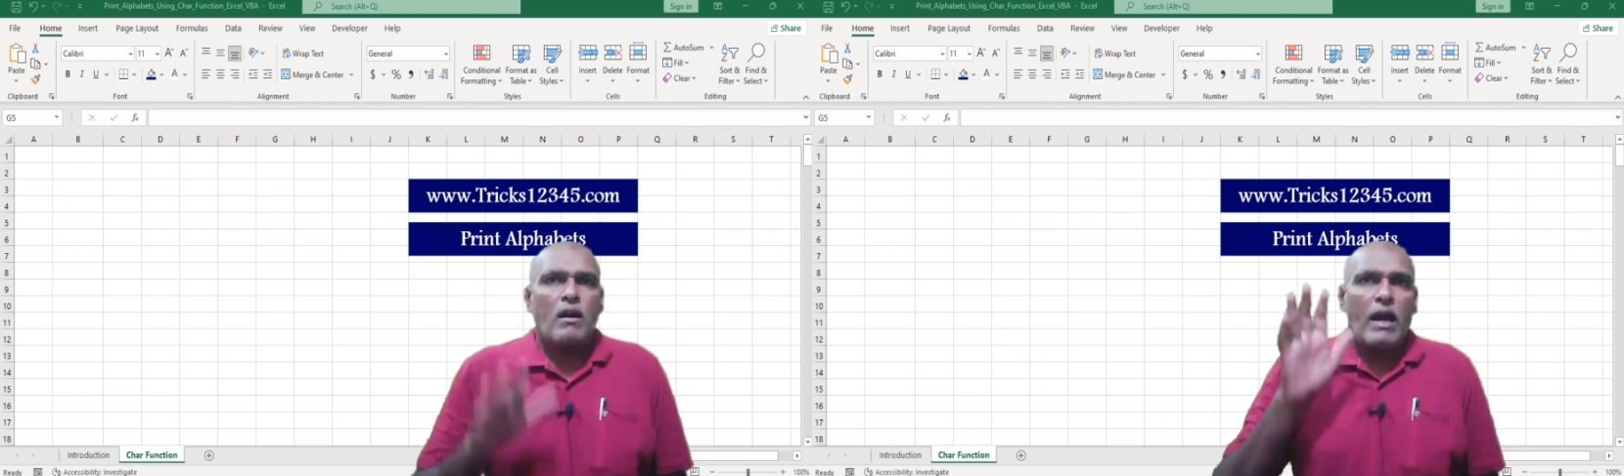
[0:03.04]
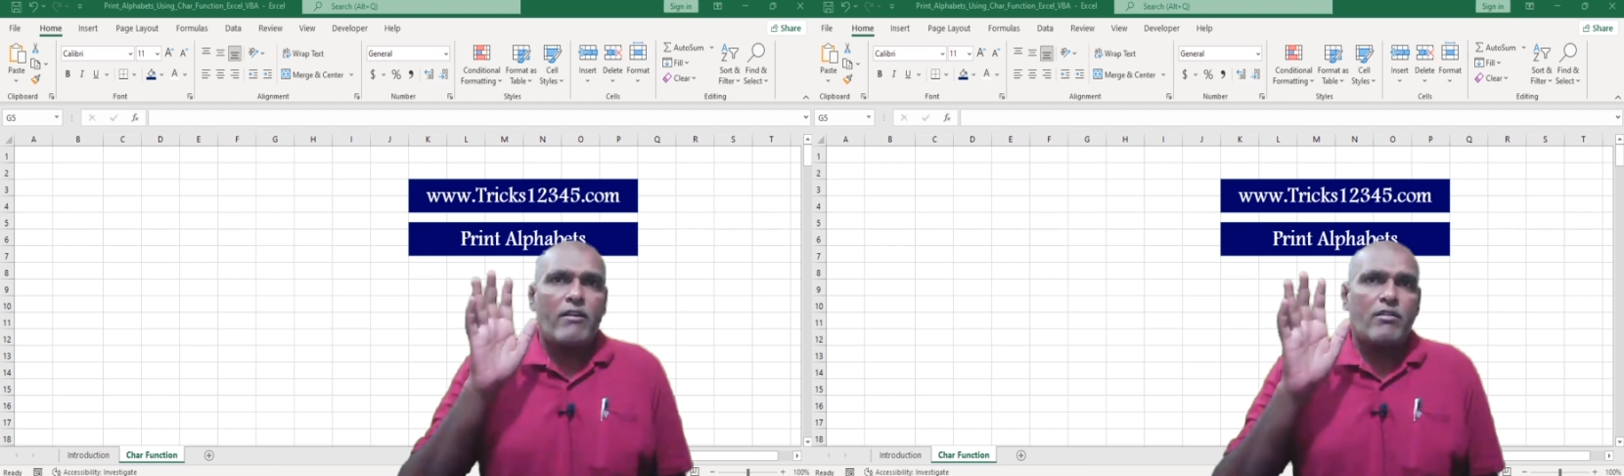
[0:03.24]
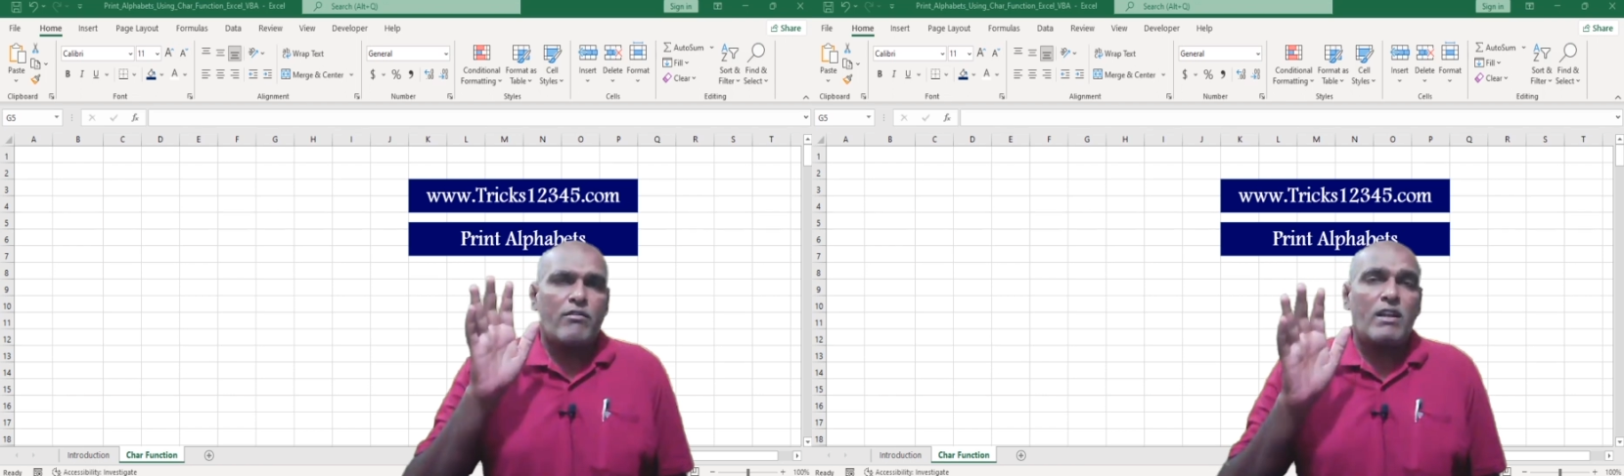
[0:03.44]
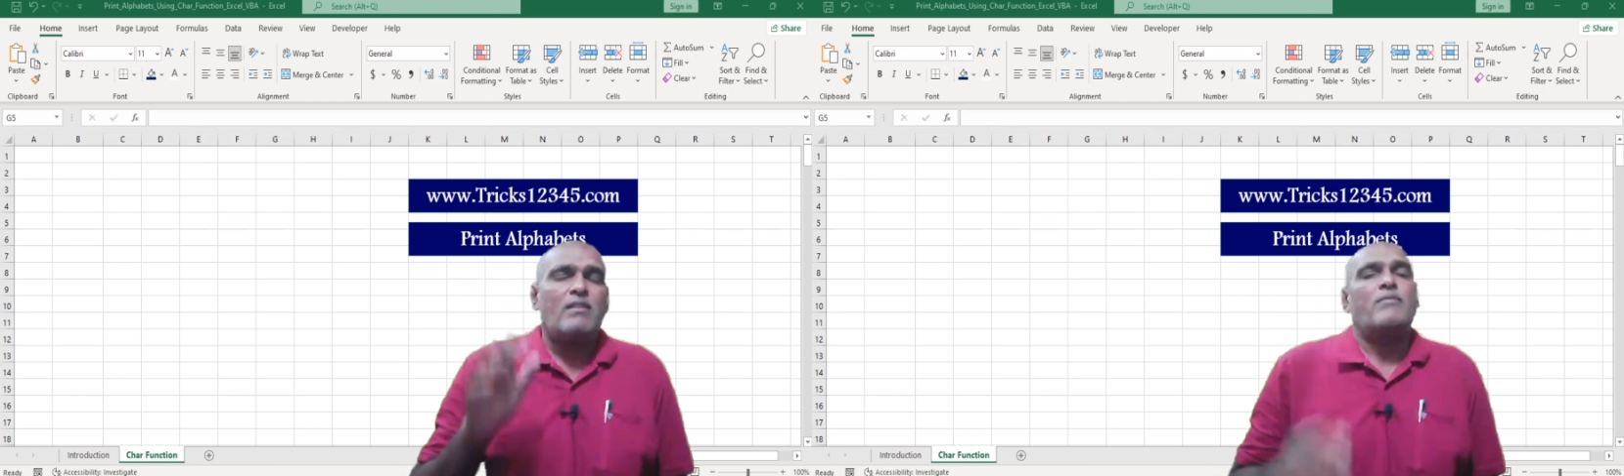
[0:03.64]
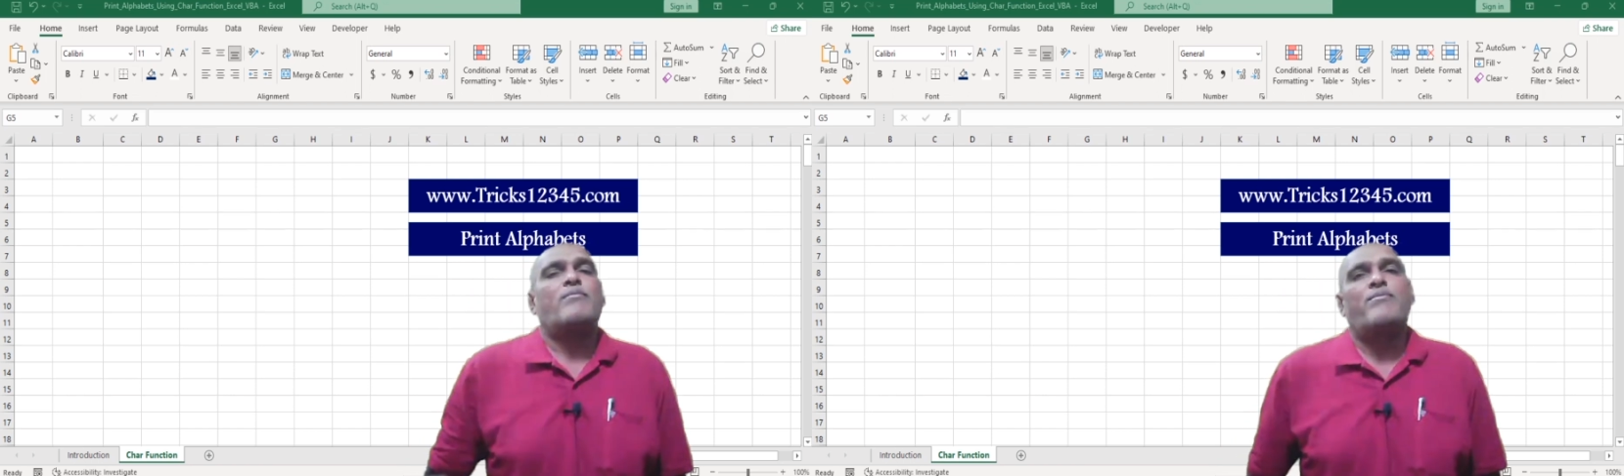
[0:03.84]
Hi everyone,
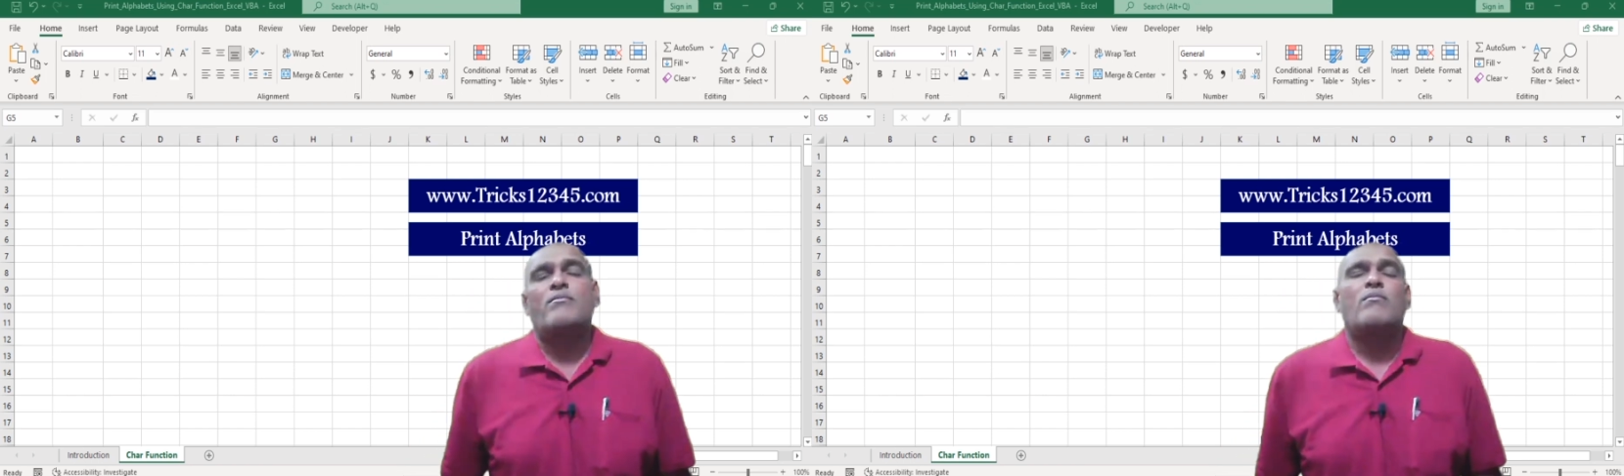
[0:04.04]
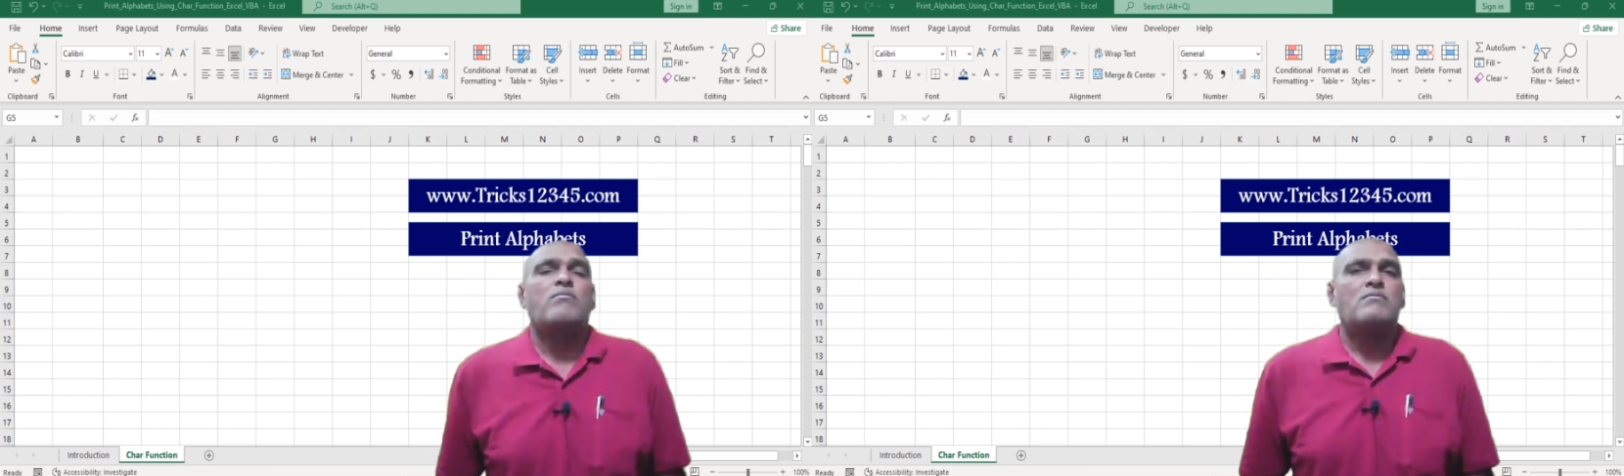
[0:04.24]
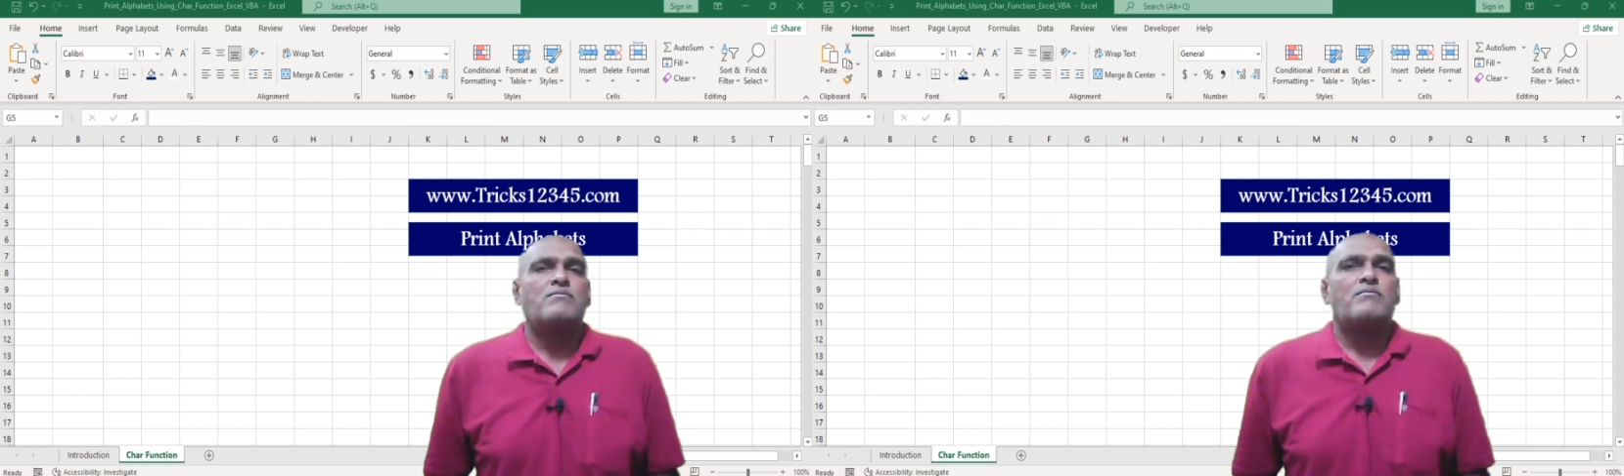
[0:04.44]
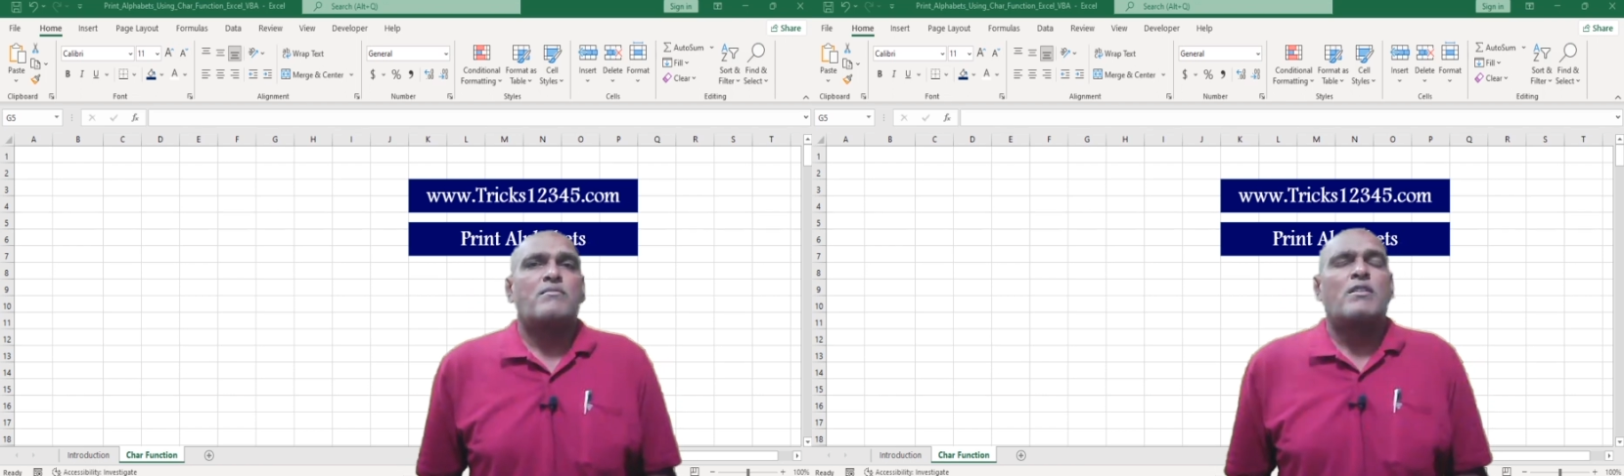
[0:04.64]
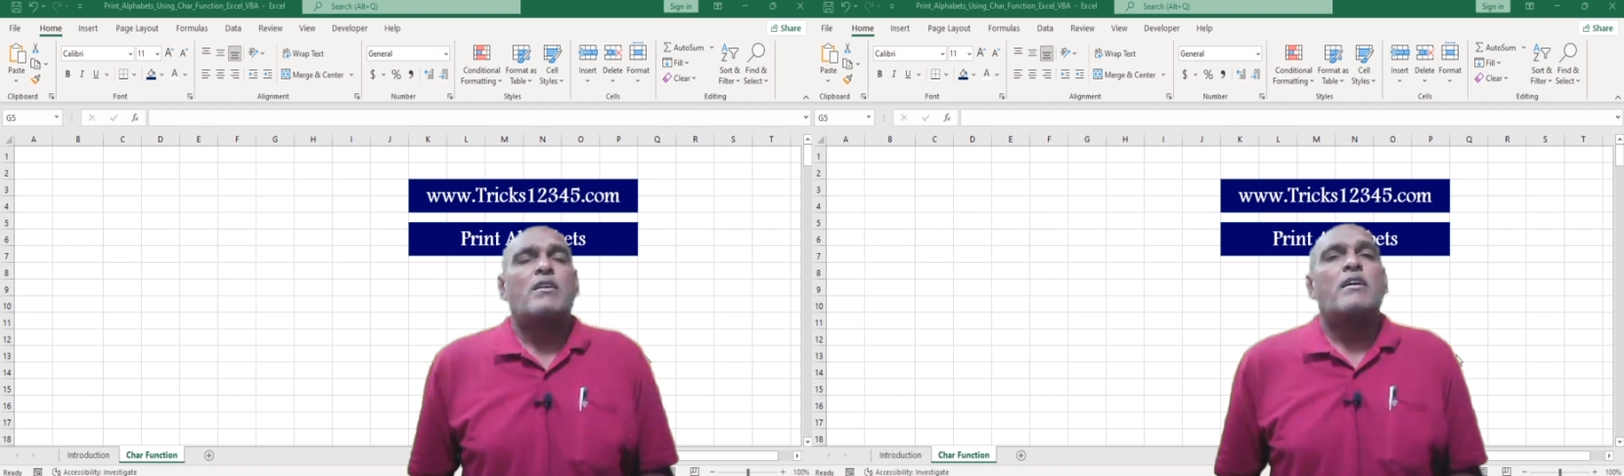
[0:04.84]

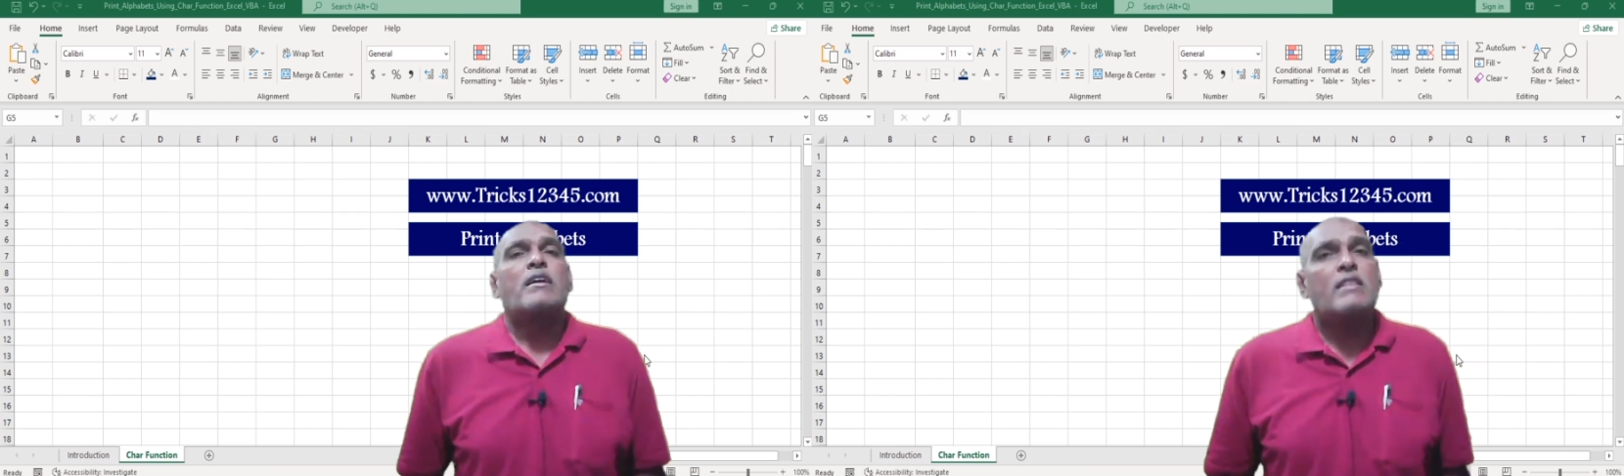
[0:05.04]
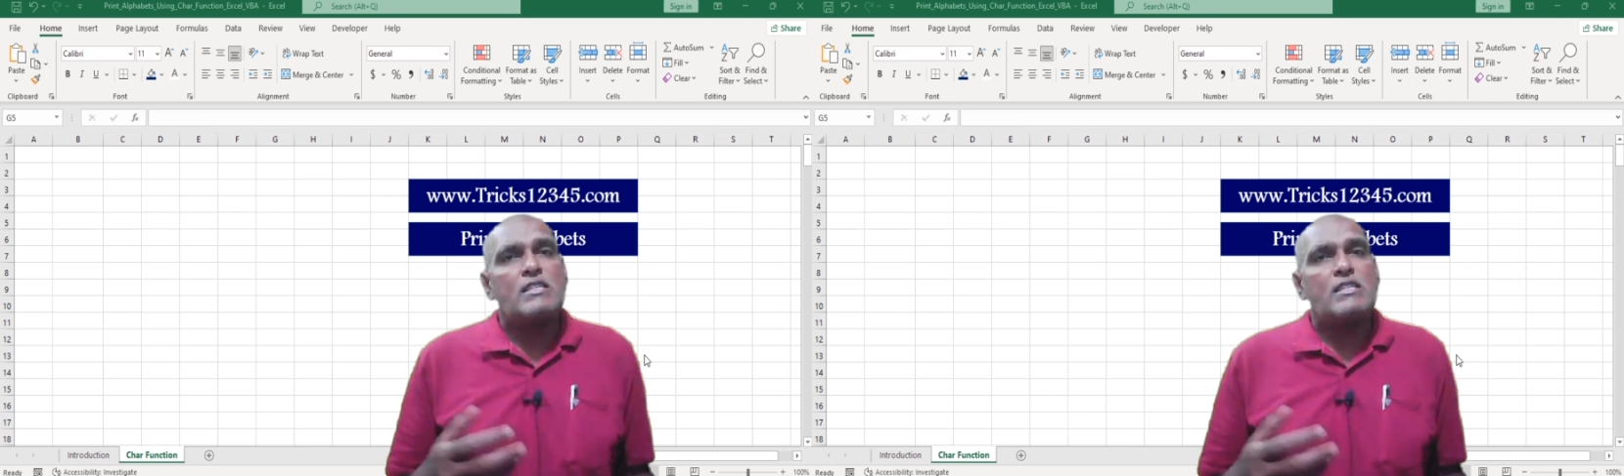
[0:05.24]
in